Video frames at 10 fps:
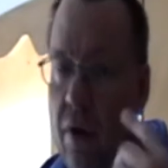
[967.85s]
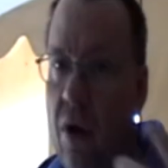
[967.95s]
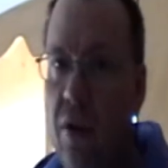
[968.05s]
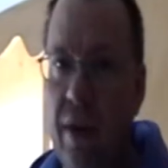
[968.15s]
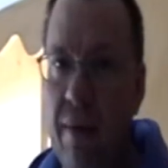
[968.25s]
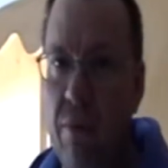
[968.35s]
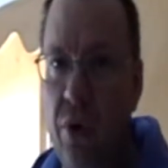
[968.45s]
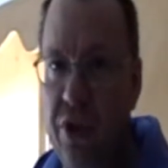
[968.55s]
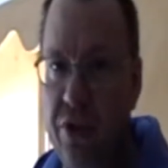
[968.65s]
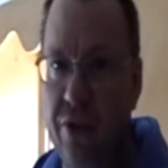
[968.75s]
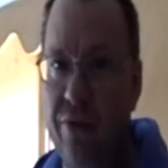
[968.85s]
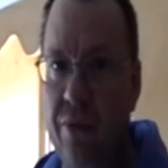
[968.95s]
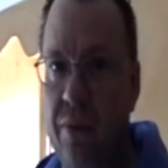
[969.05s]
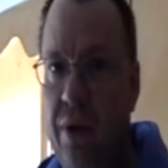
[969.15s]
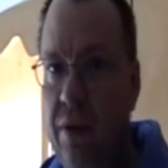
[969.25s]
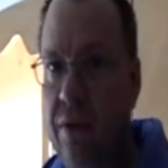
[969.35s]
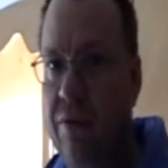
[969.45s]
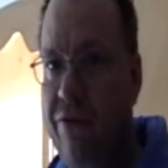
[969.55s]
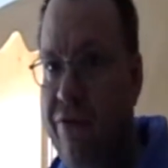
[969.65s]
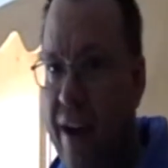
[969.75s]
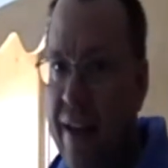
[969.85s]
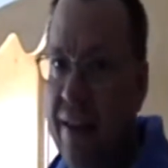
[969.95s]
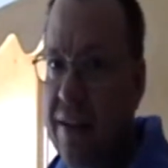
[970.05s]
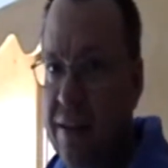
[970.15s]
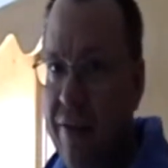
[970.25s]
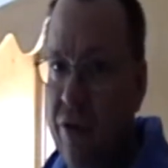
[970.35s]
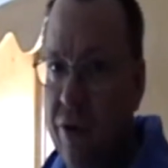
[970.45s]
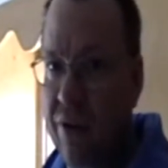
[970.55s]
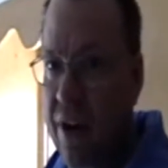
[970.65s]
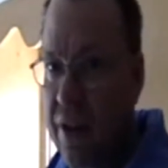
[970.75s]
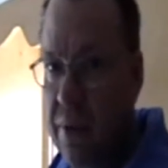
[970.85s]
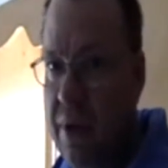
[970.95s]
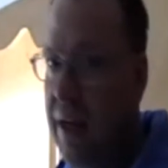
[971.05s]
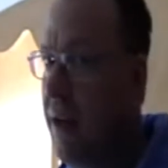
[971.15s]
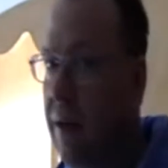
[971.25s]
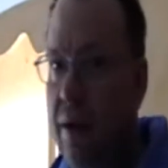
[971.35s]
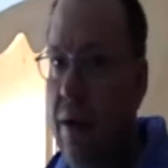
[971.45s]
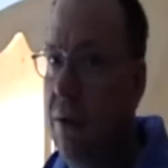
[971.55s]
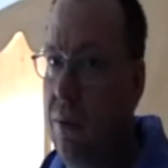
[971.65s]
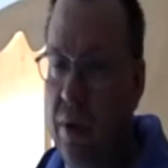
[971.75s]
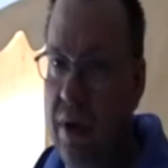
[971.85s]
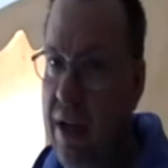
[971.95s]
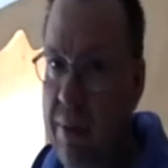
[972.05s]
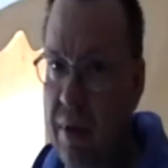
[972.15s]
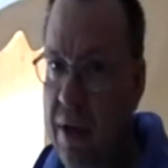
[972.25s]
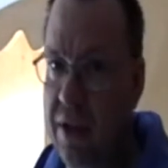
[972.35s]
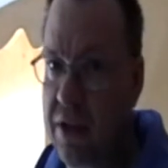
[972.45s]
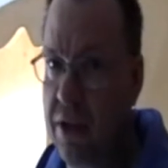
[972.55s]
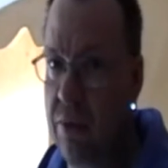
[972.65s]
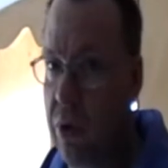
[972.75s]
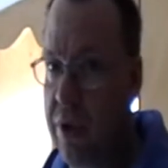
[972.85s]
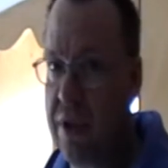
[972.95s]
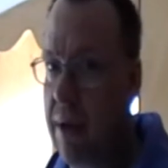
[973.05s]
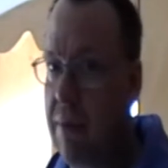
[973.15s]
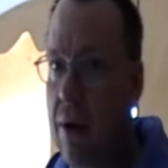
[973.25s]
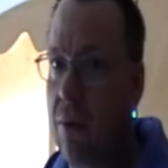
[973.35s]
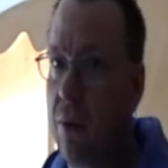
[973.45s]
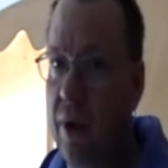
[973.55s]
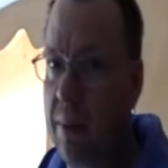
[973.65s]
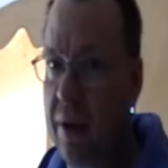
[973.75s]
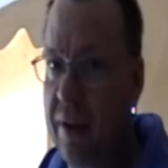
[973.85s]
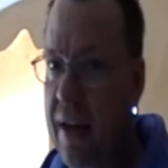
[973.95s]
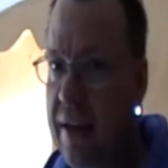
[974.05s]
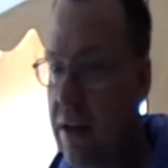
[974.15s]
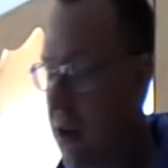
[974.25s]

all that moisture from the fat that's left over on the meat will keep it nice and moist. I'm not worried about that at